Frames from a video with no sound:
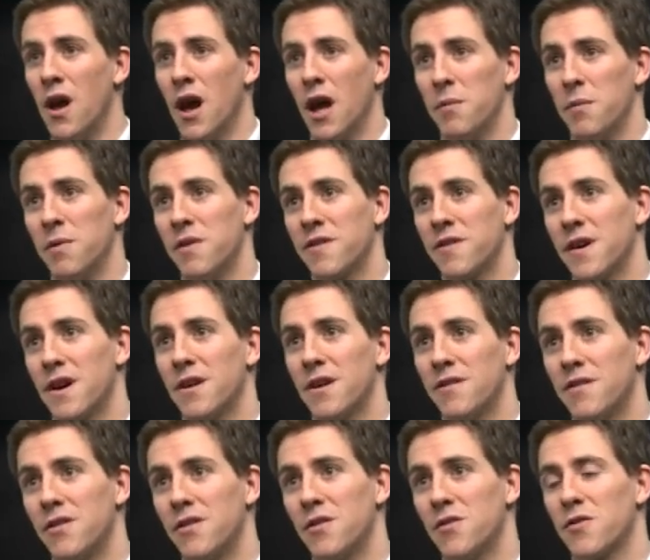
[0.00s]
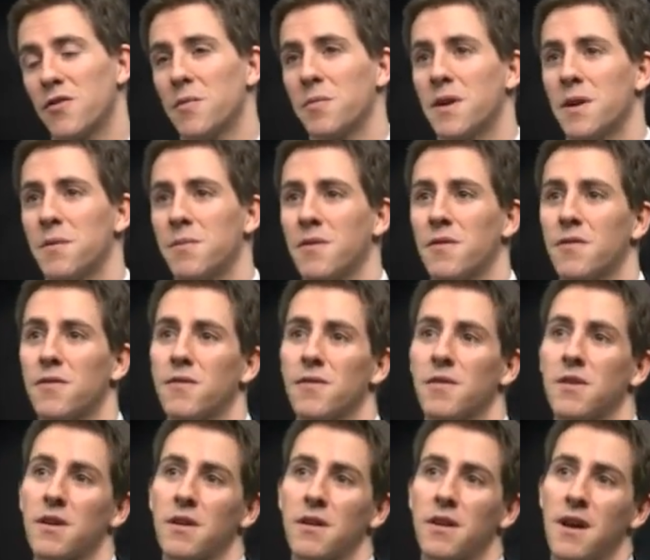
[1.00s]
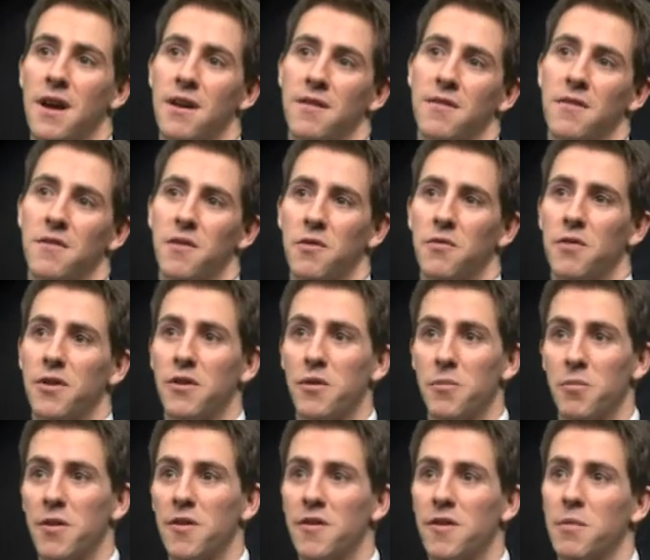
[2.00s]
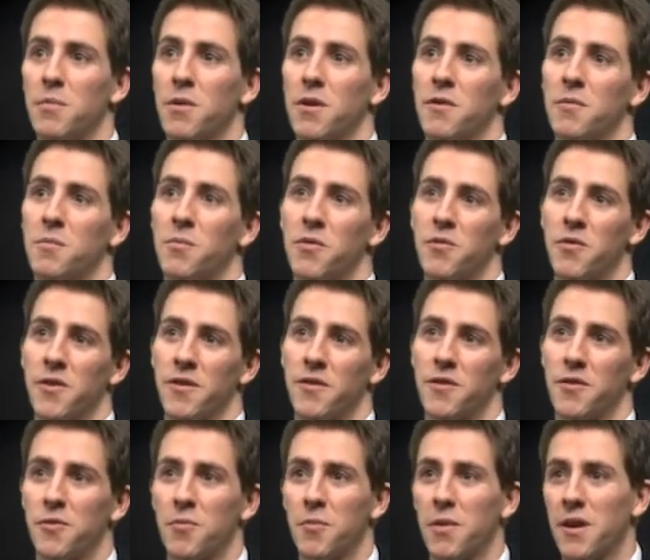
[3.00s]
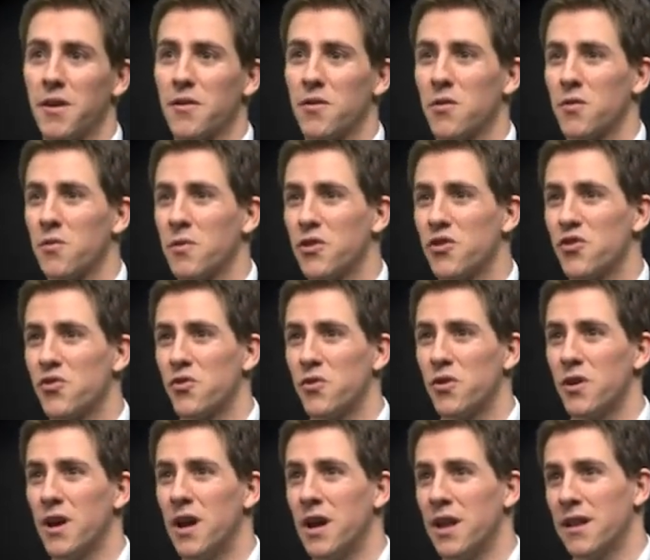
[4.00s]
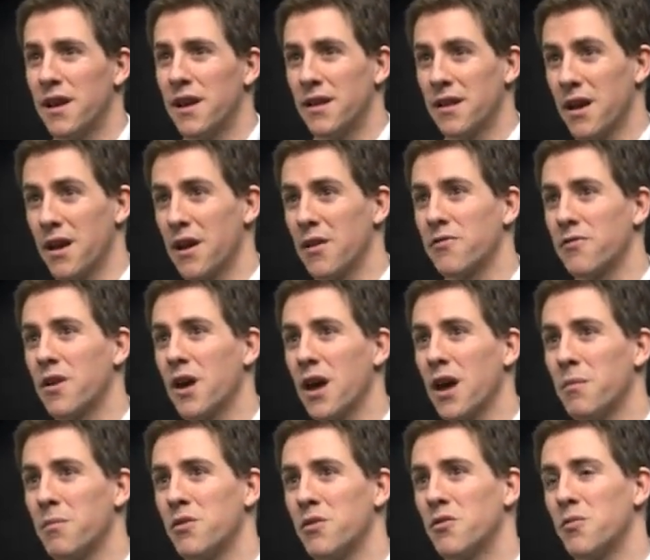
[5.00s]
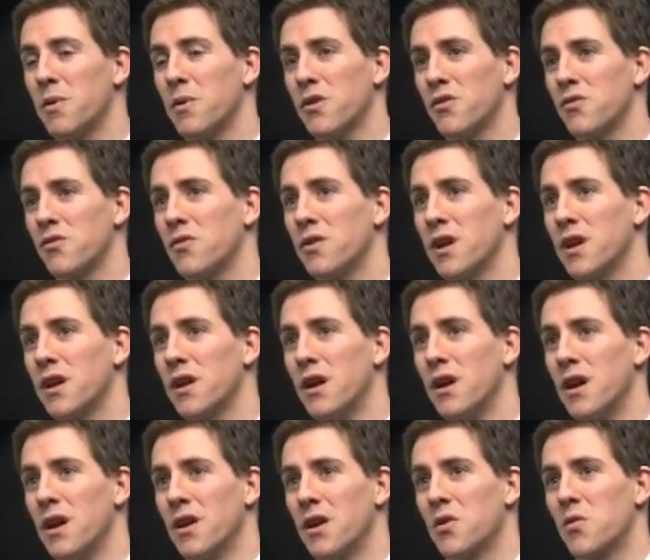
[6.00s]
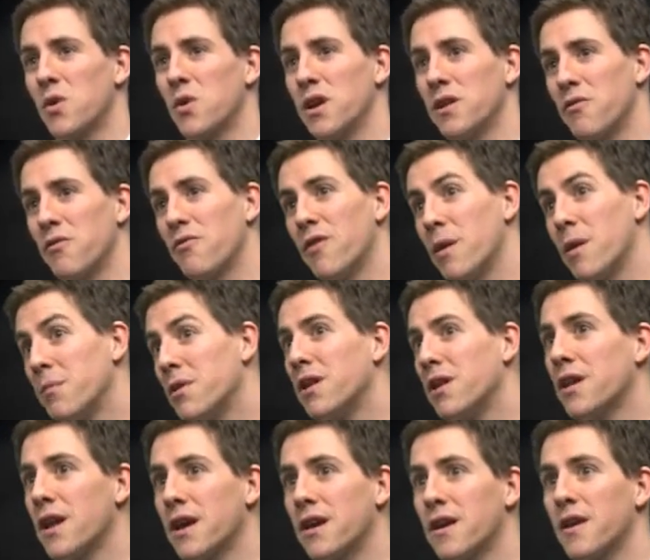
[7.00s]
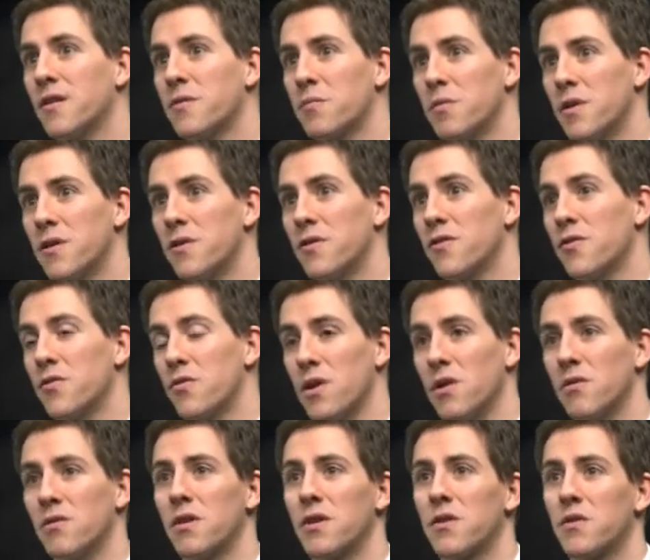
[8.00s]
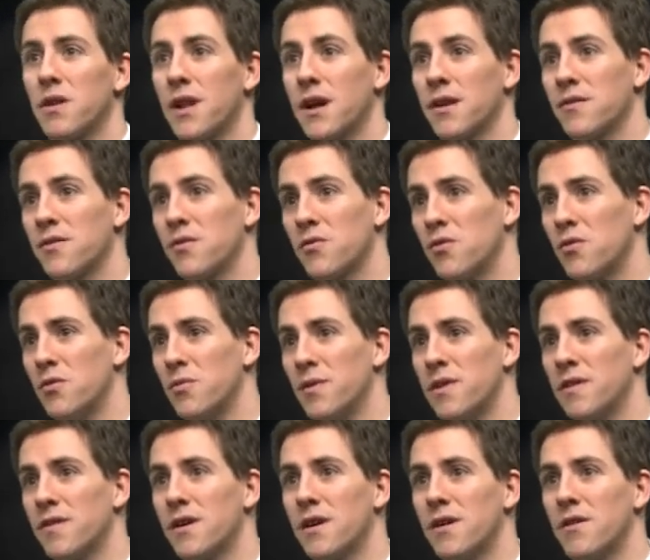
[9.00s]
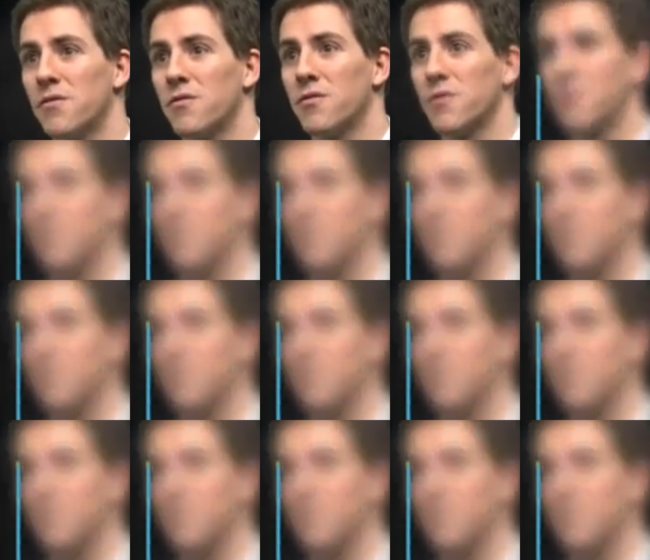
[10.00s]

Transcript: And besides, you know, sometimes the classes are very busy, but the professors make always sure that they have time and to make sure they create a family-like experience throughout the classroom itself.